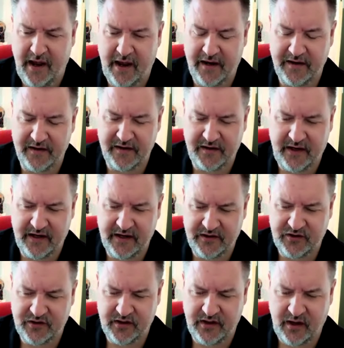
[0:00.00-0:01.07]
and it
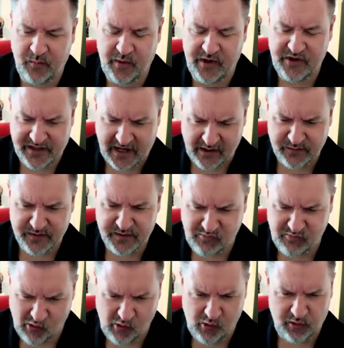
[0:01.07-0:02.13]
which sounds
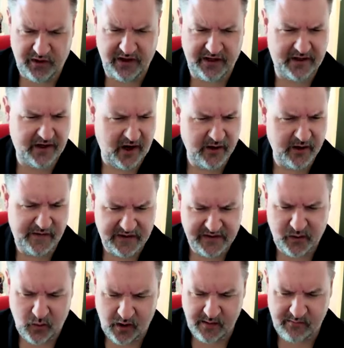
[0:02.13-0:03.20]
broad and it kind of is
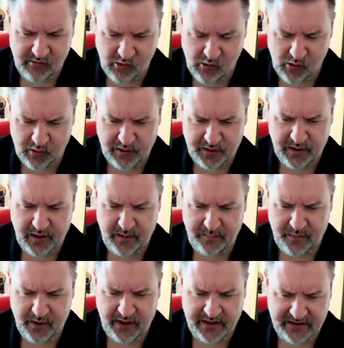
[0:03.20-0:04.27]
quite broad,
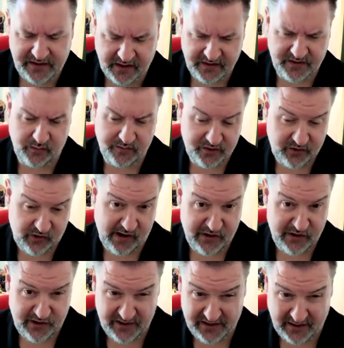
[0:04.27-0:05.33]
but it does sort of
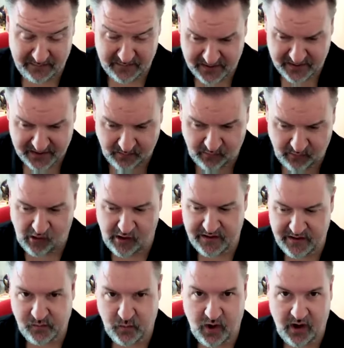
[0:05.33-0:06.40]
strangely seem to
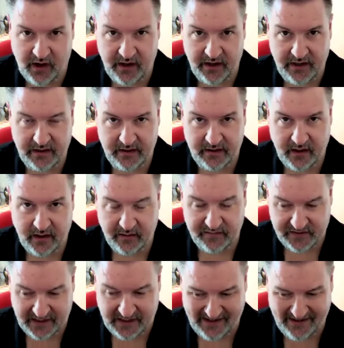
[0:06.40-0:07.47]
summarize what I kind of
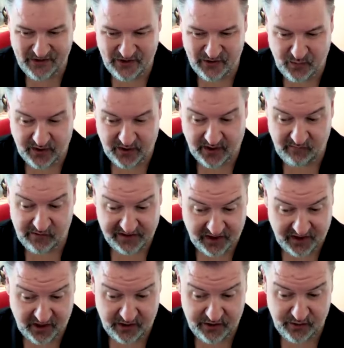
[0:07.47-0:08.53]
teach and what I
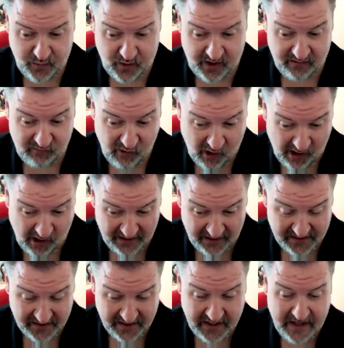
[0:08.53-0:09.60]
research and what I
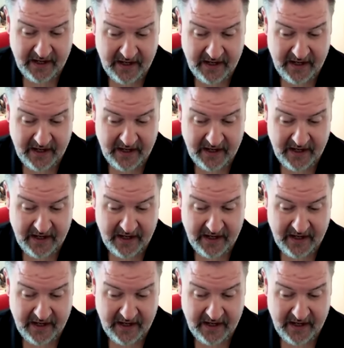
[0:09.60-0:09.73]
write.